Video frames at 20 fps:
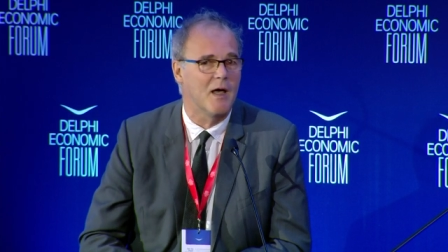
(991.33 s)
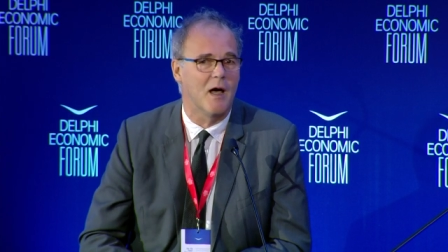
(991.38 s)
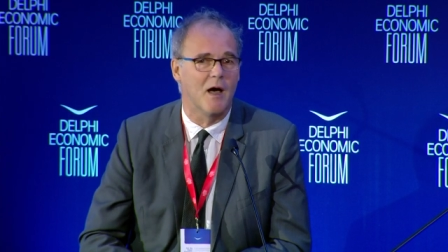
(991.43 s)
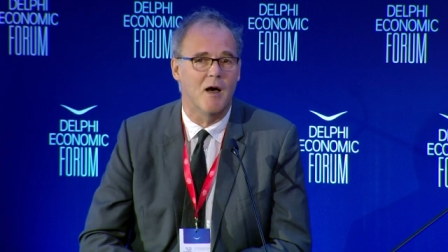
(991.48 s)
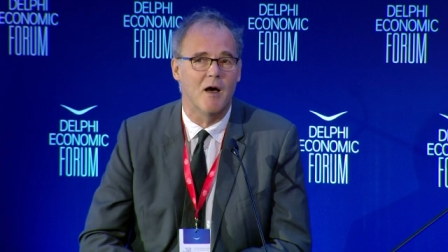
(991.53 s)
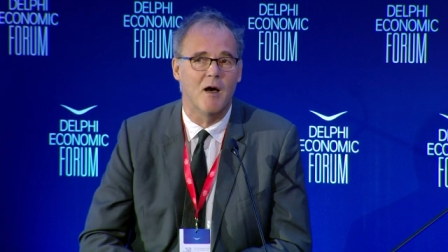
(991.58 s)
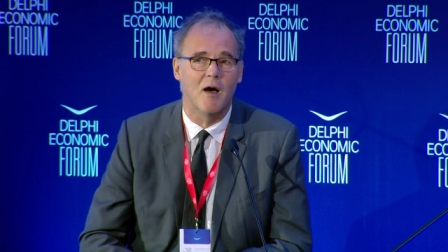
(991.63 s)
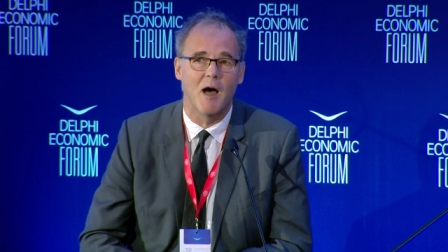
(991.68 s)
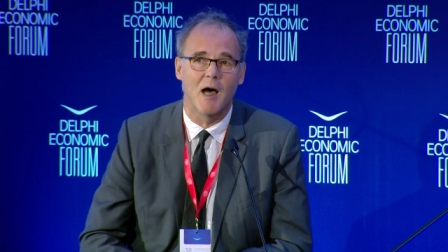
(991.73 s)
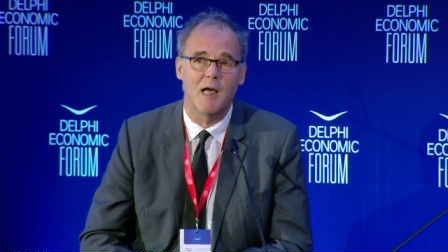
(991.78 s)

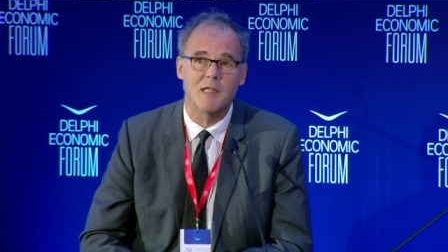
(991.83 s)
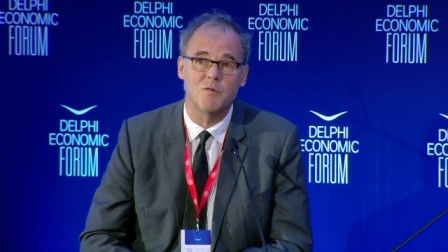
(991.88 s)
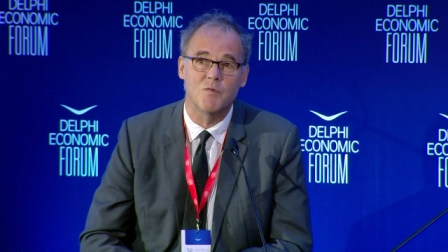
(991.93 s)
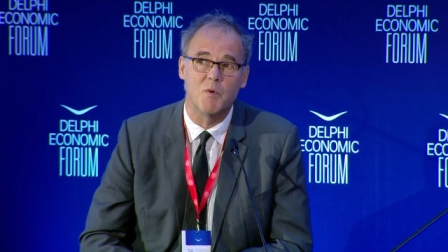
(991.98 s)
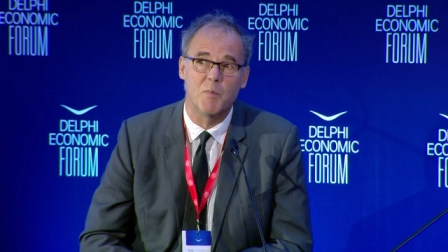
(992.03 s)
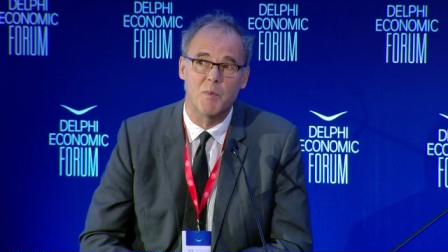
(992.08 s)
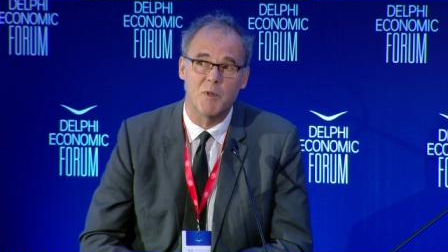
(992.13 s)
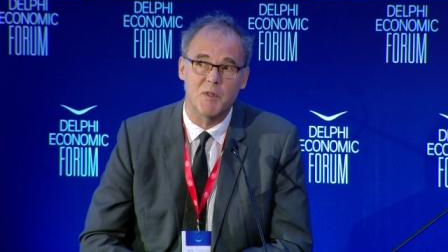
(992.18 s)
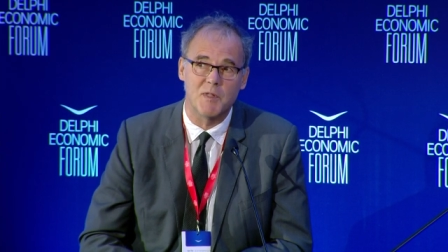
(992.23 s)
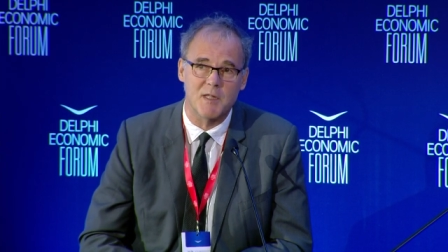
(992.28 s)
uh, has
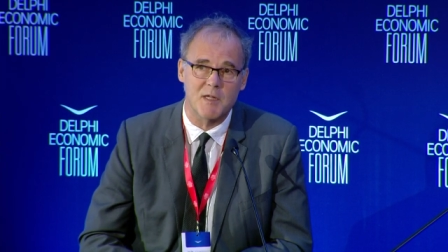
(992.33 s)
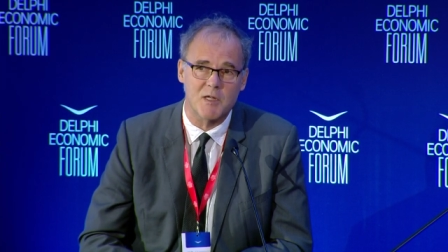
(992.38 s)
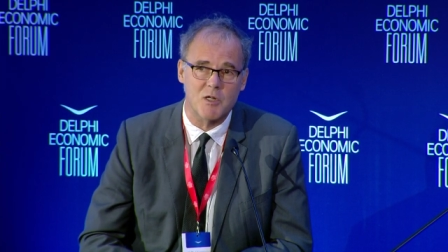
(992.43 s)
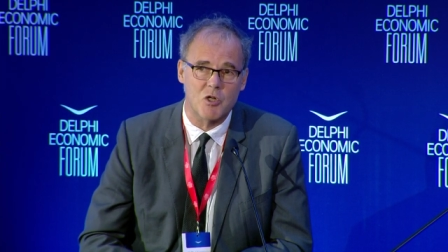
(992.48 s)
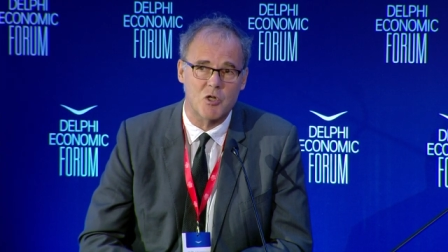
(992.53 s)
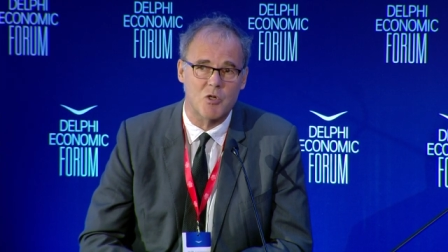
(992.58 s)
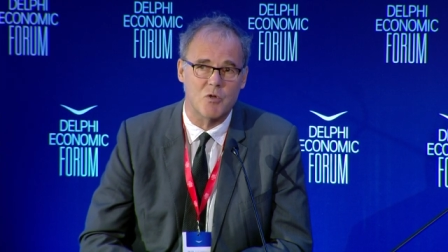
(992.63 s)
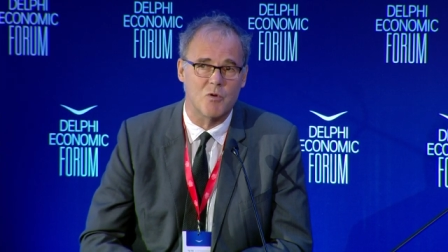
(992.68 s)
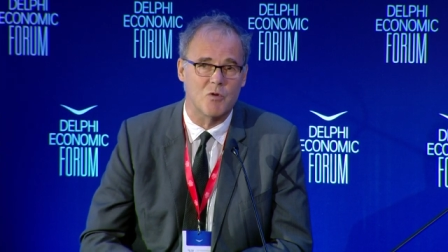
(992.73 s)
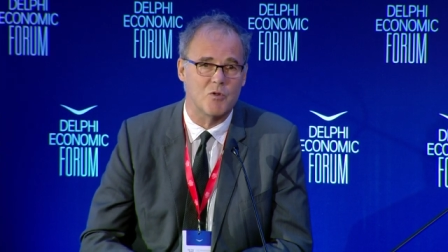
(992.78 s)
the
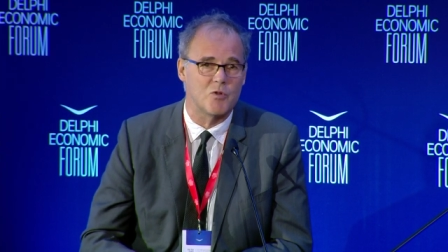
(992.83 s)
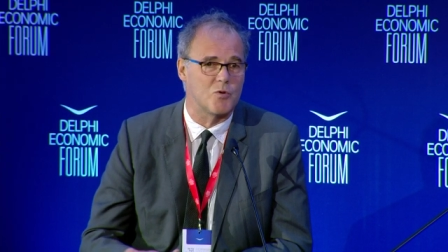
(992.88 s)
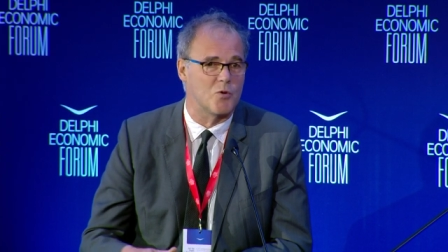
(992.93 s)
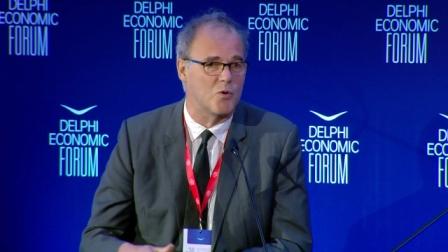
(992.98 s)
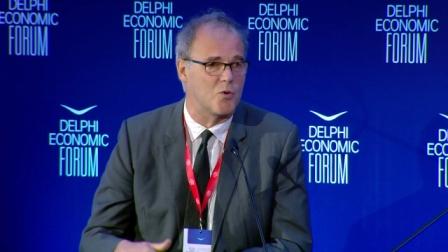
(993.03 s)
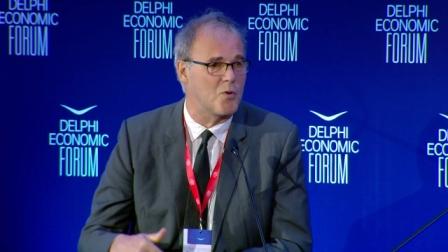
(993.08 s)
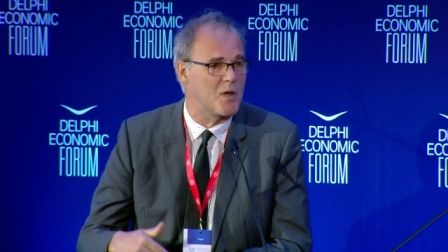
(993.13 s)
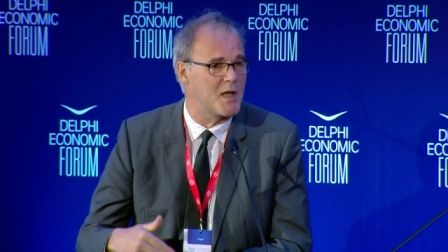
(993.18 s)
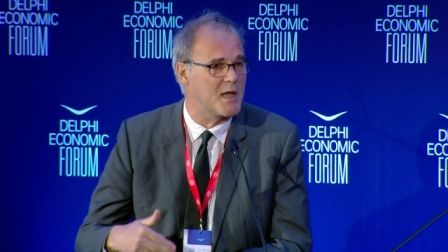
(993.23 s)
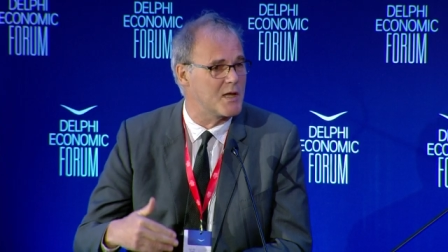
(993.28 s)
potential to
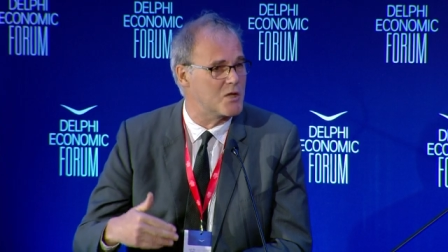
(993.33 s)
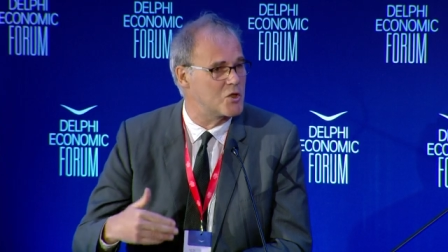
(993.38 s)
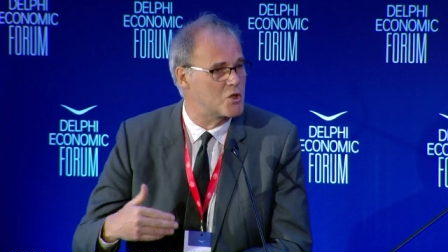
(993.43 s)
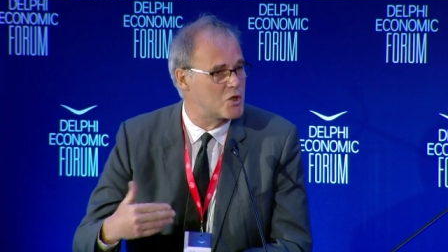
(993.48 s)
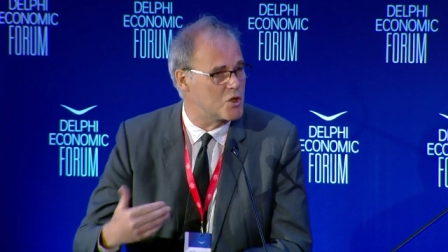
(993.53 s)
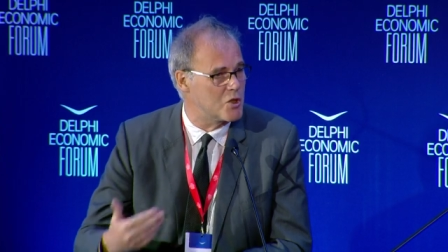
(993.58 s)
create